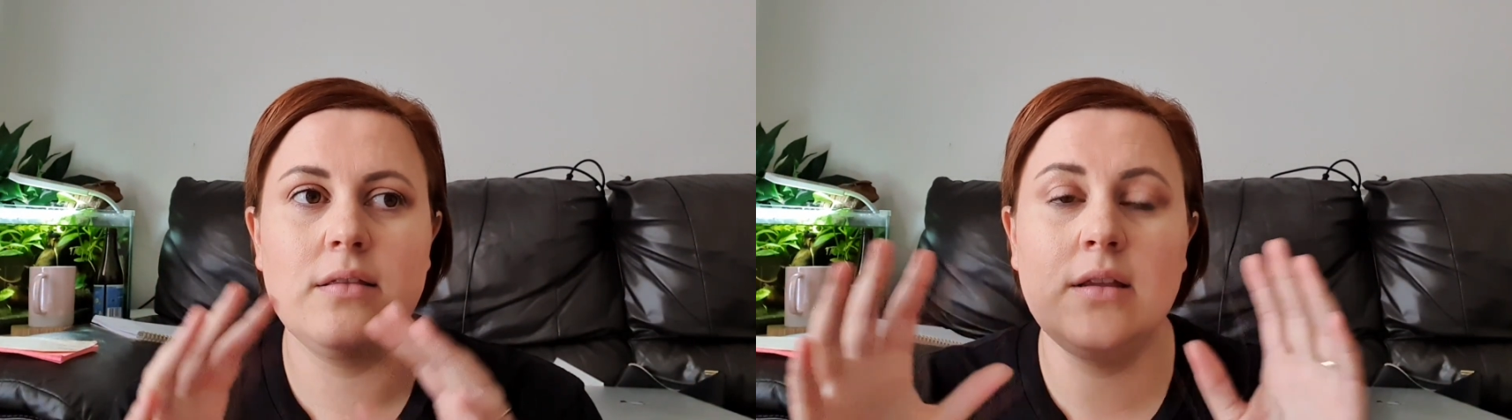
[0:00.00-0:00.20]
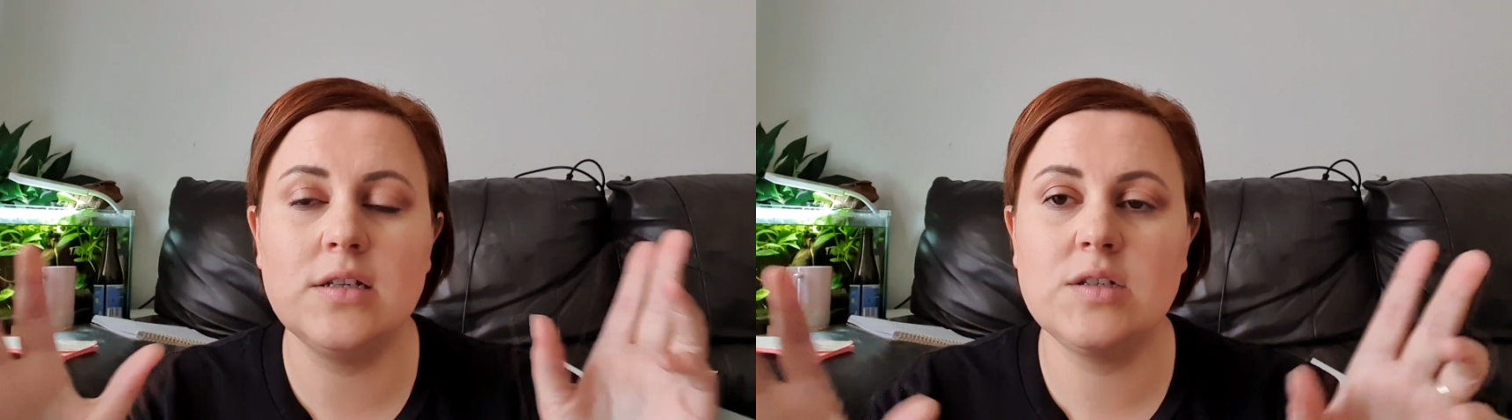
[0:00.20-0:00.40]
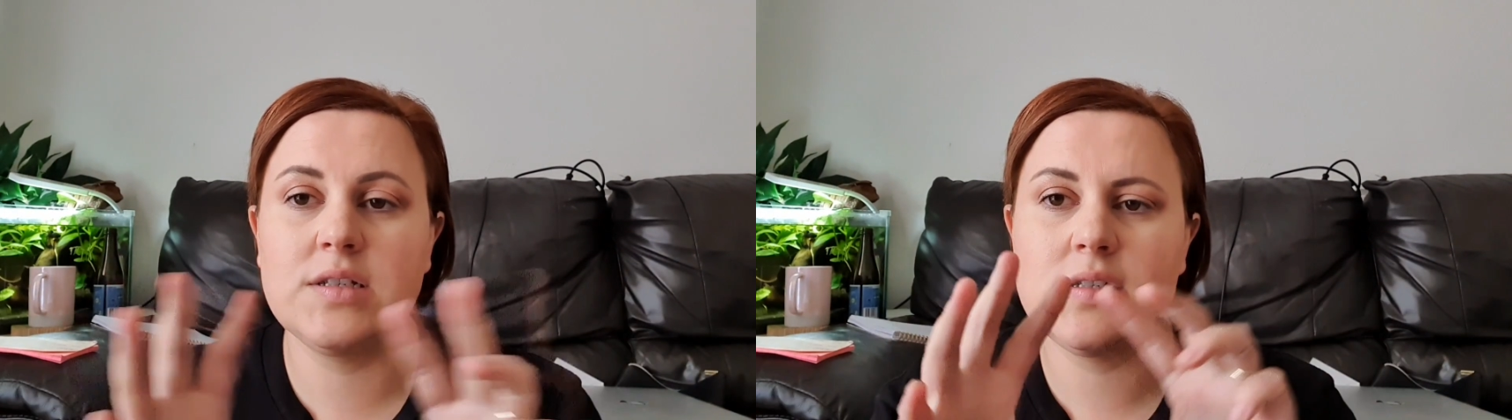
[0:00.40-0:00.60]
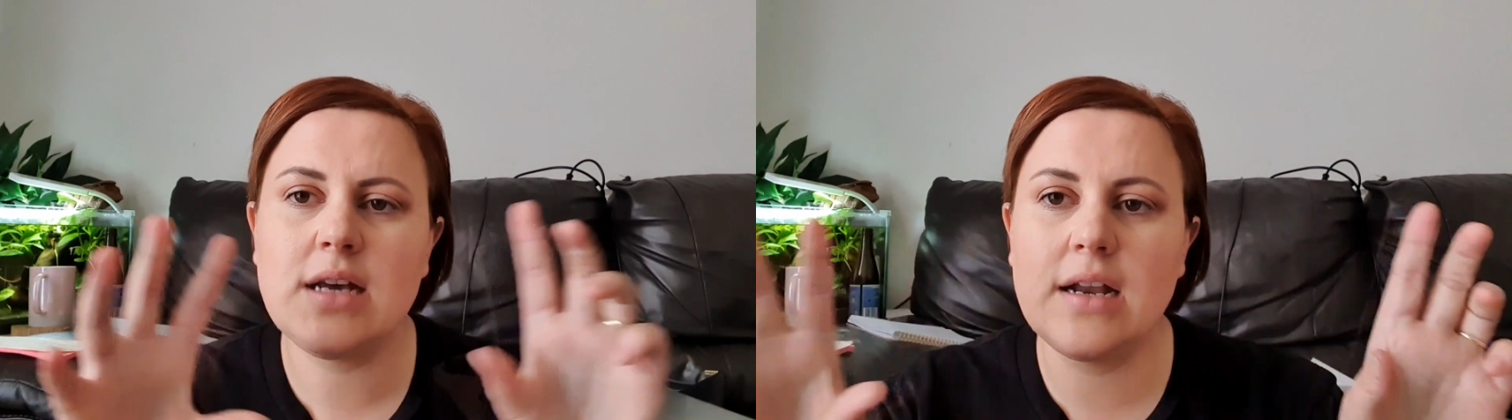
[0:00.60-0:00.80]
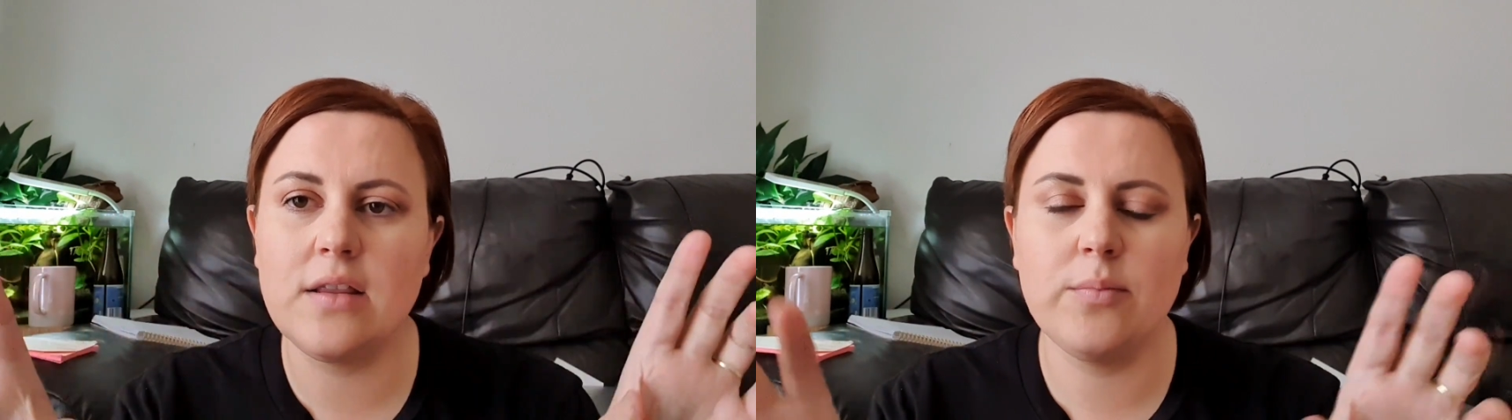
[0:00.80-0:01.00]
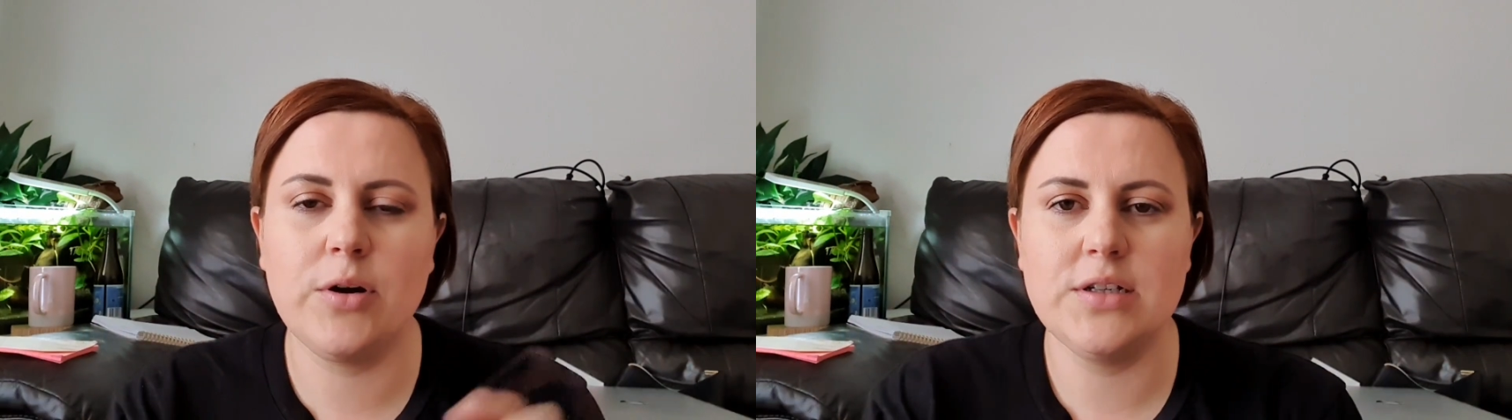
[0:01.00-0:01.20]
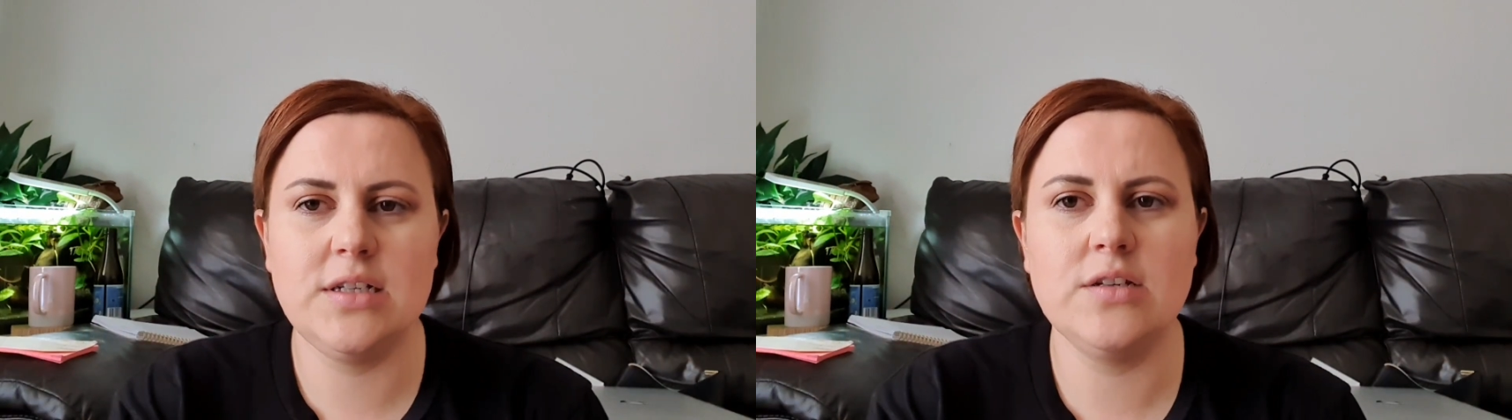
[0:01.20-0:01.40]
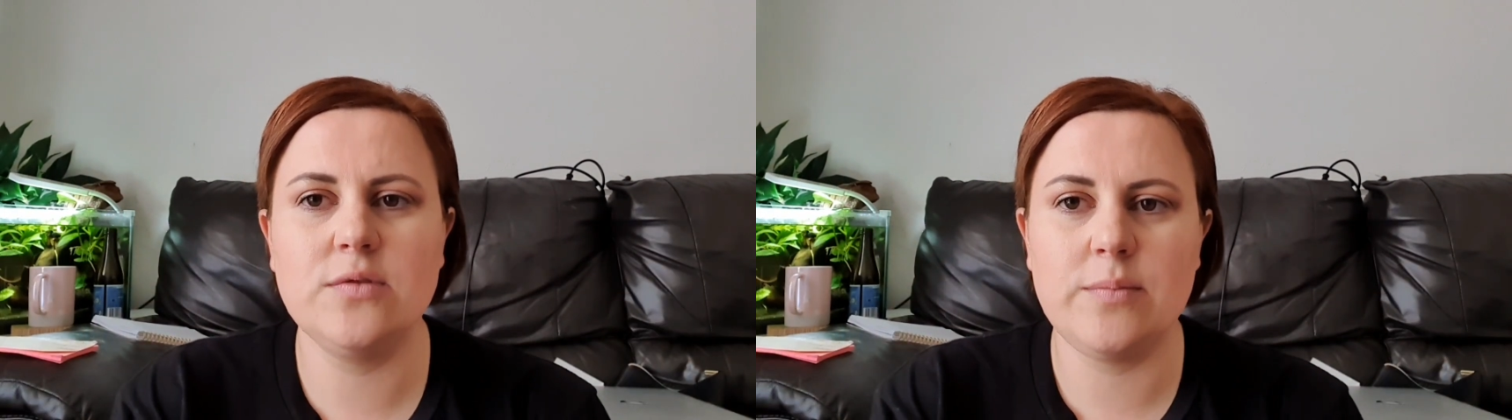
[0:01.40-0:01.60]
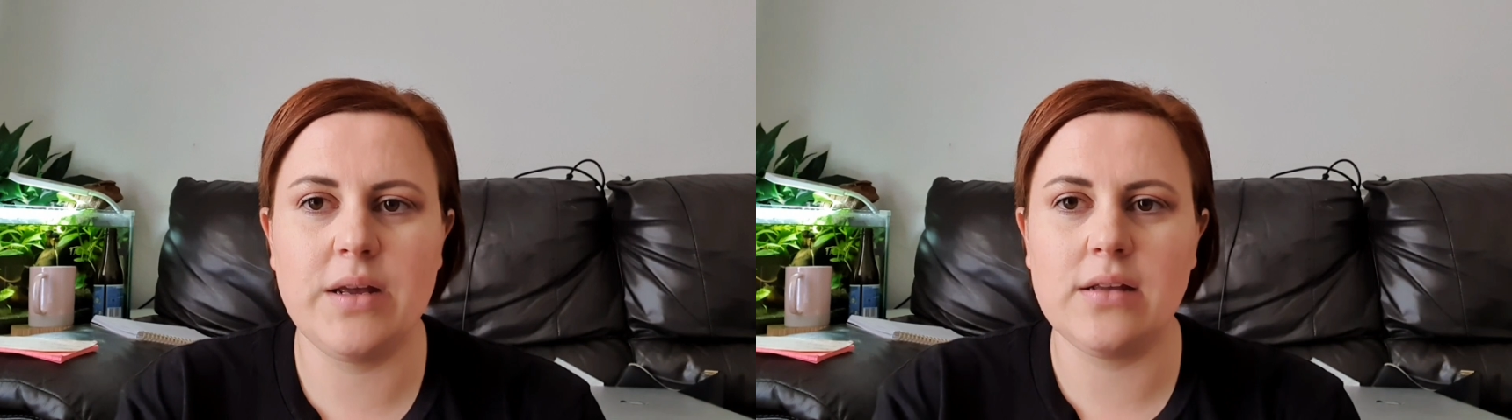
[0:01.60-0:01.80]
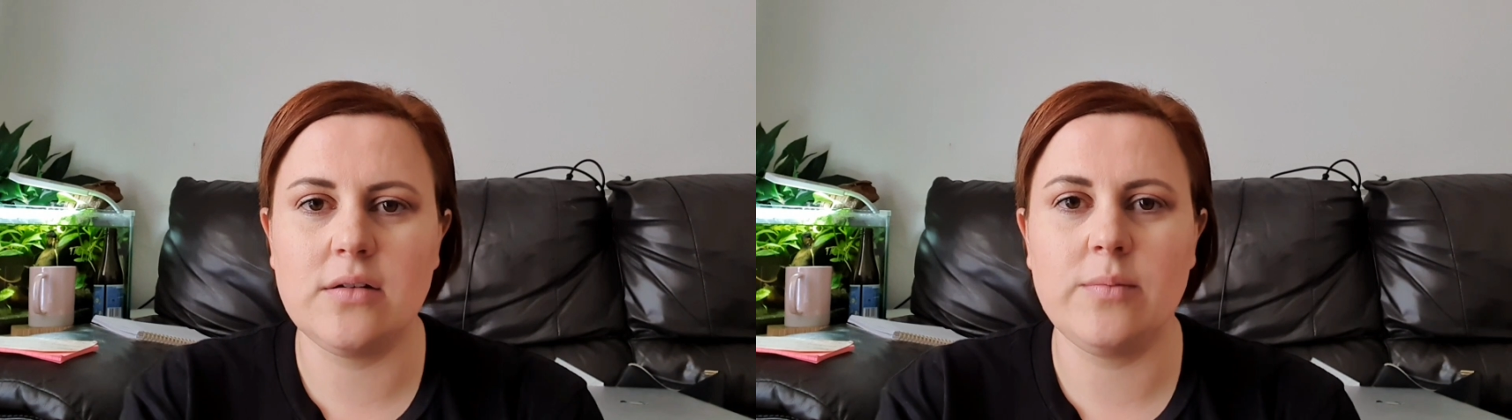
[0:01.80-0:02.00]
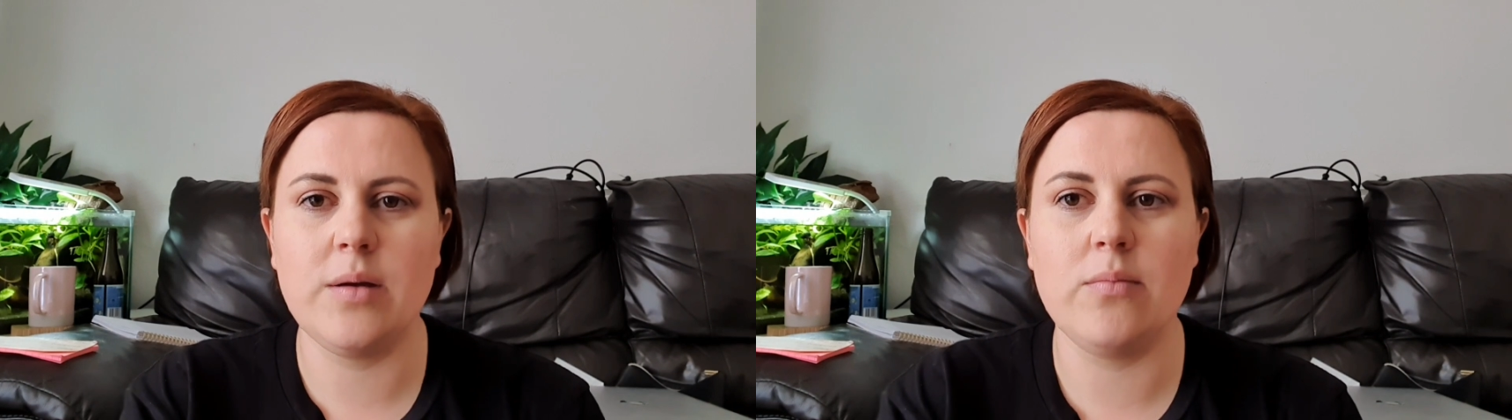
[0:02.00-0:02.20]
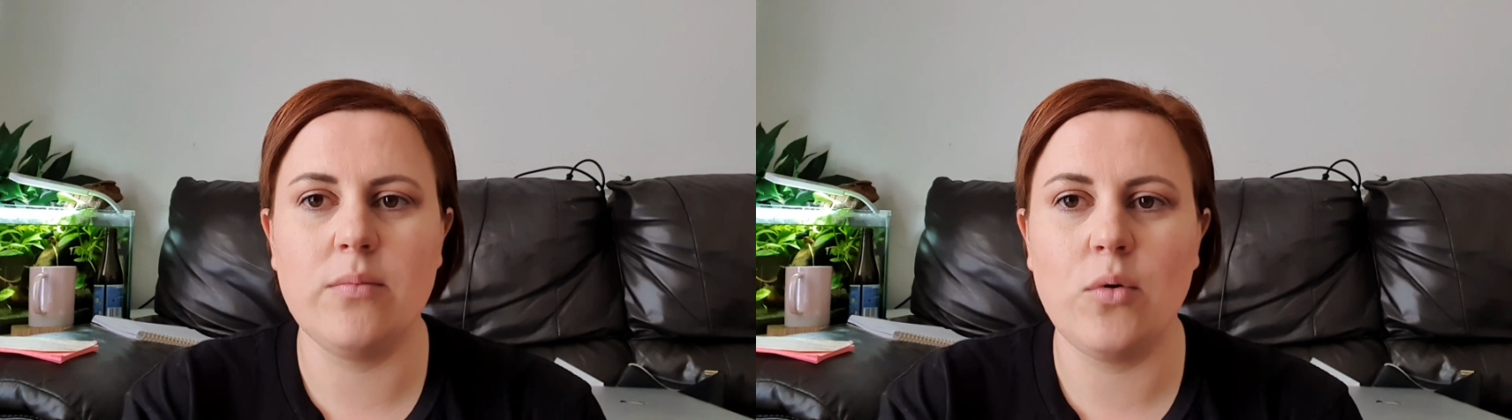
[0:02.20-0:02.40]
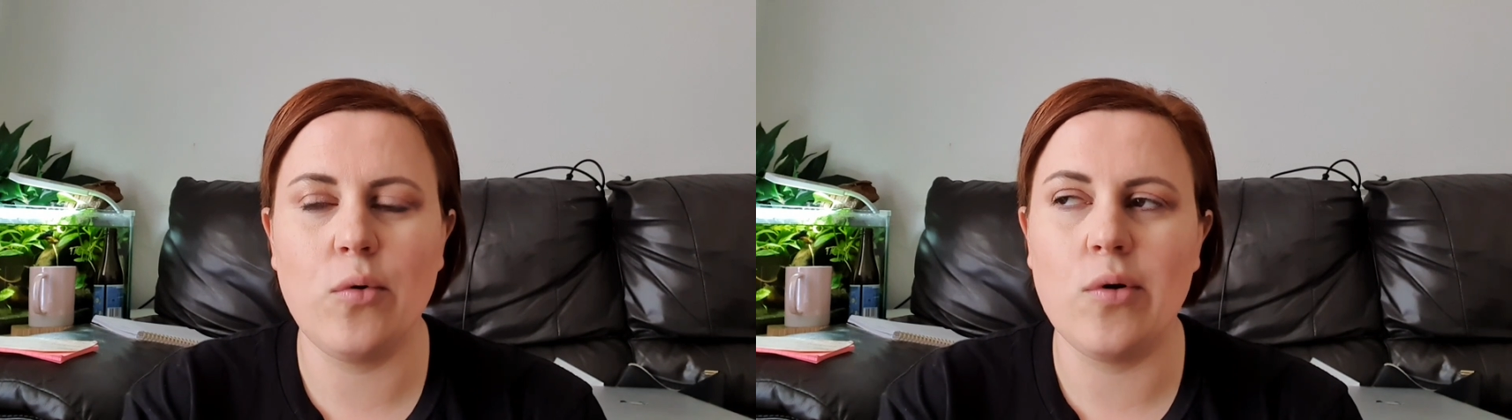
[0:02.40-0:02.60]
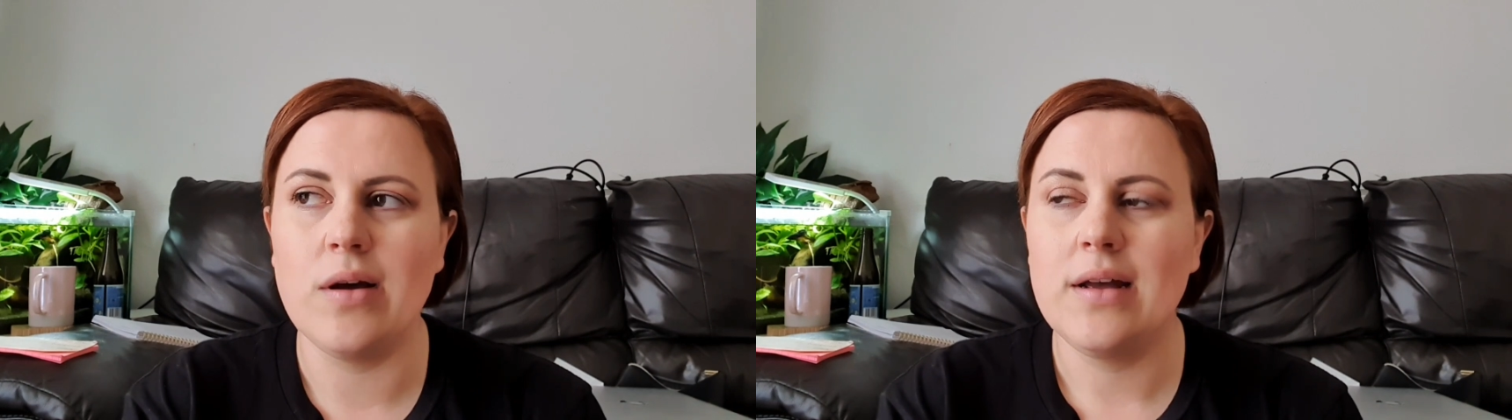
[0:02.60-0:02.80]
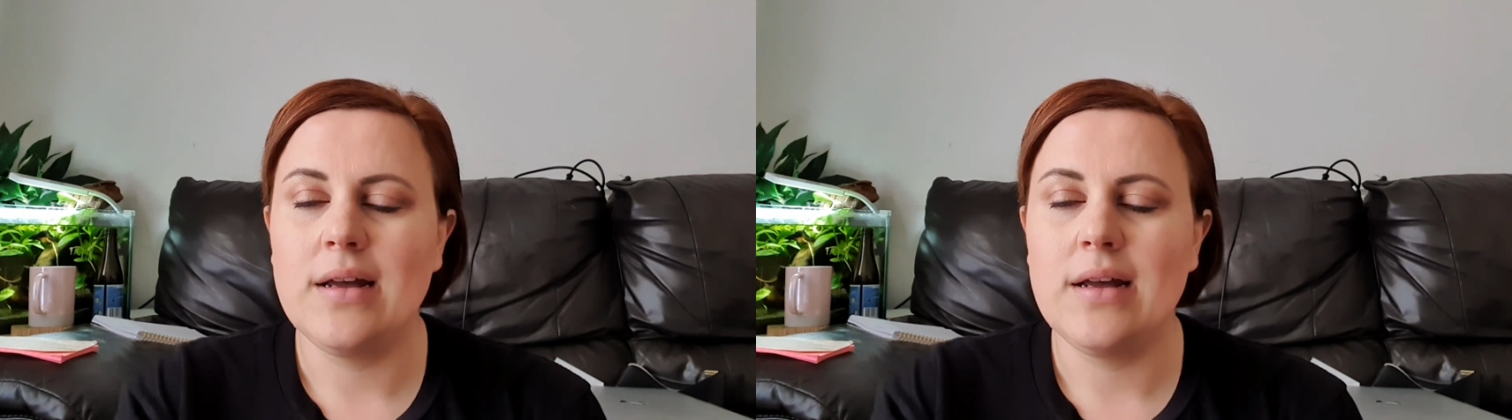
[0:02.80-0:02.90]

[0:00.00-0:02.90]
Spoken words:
this side of the process would be a little bit more